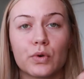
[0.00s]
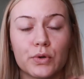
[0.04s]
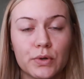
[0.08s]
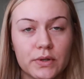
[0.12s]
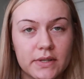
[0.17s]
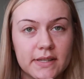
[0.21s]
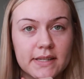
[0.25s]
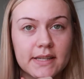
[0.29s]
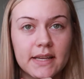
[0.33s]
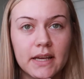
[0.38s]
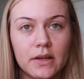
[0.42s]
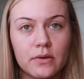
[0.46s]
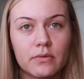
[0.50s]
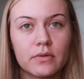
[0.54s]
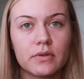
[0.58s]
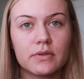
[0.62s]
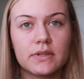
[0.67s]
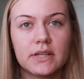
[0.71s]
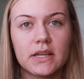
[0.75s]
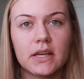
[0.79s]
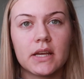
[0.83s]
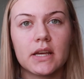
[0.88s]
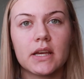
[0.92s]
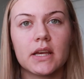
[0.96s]
skin
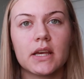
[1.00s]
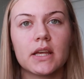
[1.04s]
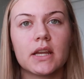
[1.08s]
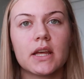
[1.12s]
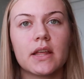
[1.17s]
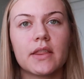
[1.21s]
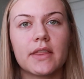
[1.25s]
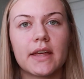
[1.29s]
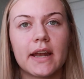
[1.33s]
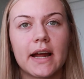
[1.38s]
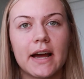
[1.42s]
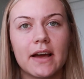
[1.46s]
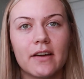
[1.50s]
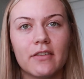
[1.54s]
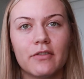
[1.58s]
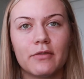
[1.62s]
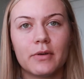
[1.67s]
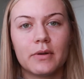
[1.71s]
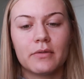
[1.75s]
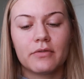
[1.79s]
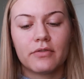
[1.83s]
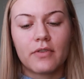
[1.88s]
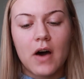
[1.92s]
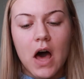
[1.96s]
routine that I've
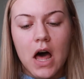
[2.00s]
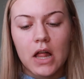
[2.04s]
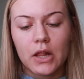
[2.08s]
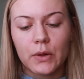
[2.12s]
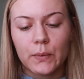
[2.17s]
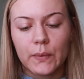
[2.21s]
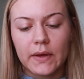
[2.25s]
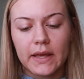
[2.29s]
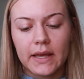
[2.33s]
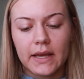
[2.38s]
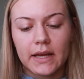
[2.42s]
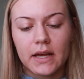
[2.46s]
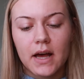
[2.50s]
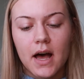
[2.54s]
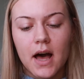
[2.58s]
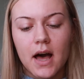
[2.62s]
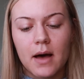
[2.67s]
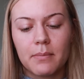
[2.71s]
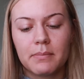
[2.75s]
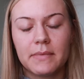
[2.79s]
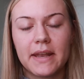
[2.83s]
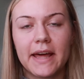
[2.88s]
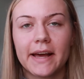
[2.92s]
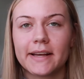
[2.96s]
been following.
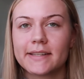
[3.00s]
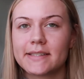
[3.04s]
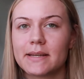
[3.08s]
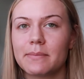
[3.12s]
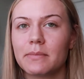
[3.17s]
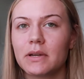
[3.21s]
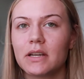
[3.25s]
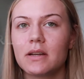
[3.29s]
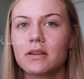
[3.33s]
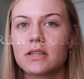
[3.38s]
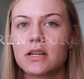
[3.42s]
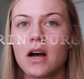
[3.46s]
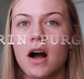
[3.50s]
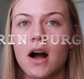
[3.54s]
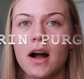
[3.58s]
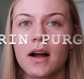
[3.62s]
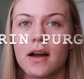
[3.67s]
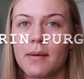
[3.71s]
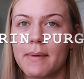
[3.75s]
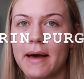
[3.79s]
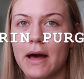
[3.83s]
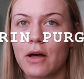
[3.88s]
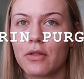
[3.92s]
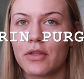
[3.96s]
Next, I'm going to talk
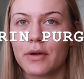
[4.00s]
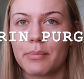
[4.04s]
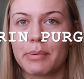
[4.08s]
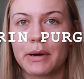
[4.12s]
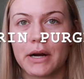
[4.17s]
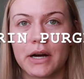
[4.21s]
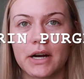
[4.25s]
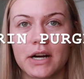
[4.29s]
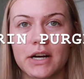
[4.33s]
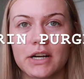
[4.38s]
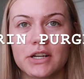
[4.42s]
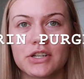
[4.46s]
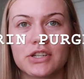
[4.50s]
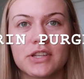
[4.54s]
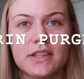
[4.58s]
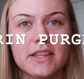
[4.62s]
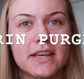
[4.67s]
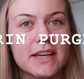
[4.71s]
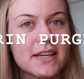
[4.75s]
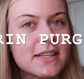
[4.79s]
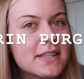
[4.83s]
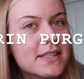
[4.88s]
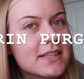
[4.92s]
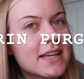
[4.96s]
about the purge.
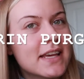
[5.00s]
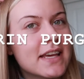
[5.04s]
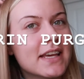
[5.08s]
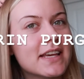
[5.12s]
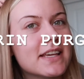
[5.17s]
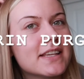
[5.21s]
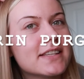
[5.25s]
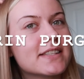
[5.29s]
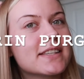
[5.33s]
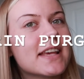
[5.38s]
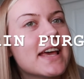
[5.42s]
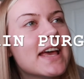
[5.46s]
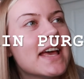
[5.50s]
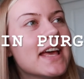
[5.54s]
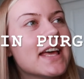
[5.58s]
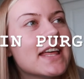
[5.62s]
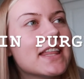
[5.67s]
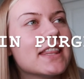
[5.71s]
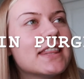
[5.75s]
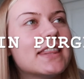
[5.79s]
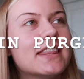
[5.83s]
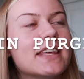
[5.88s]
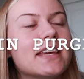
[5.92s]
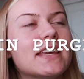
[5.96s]
This is
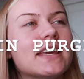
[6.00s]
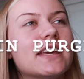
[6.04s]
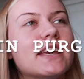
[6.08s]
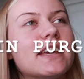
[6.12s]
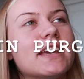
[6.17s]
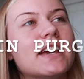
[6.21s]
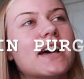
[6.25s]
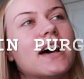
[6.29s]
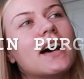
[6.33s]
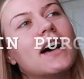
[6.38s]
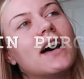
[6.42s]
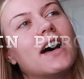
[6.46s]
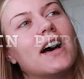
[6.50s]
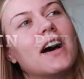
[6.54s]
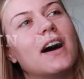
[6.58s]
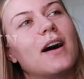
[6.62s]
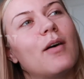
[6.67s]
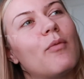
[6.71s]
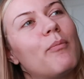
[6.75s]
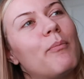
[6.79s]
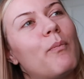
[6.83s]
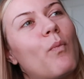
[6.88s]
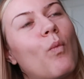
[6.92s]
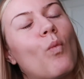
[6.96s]
the
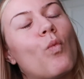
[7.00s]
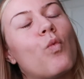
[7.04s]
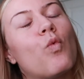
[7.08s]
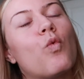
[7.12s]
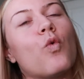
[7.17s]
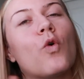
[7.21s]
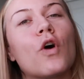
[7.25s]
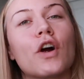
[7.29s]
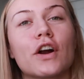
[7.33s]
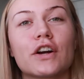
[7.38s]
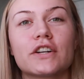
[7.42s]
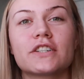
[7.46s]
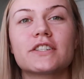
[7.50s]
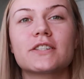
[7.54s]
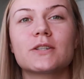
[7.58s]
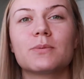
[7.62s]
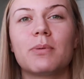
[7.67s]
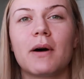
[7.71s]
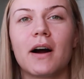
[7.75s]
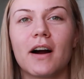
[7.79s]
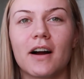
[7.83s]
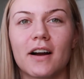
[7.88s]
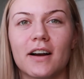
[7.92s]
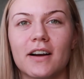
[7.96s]
worst
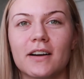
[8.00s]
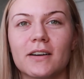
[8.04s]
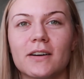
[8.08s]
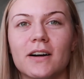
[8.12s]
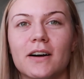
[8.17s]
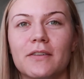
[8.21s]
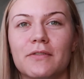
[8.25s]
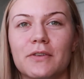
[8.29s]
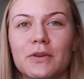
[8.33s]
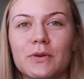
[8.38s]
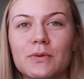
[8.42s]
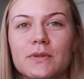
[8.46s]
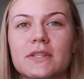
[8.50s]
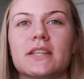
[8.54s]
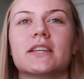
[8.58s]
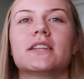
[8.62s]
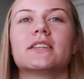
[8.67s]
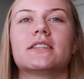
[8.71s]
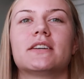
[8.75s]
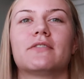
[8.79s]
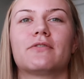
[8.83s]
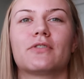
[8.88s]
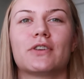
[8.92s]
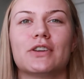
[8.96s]
part of
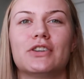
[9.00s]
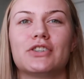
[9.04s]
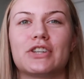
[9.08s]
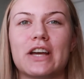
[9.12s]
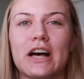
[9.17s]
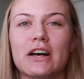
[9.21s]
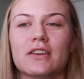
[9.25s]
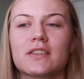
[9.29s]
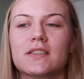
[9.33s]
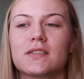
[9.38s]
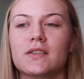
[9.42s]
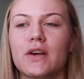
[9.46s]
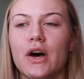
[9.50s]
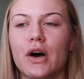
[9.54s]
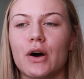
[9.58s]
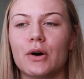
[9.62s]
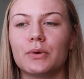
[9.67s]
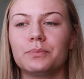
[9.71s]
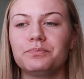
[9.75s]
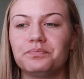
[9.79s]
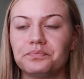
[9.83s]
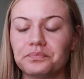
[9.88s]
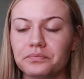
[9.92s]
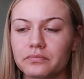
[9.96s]
using Differin gel.
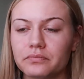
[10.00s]
So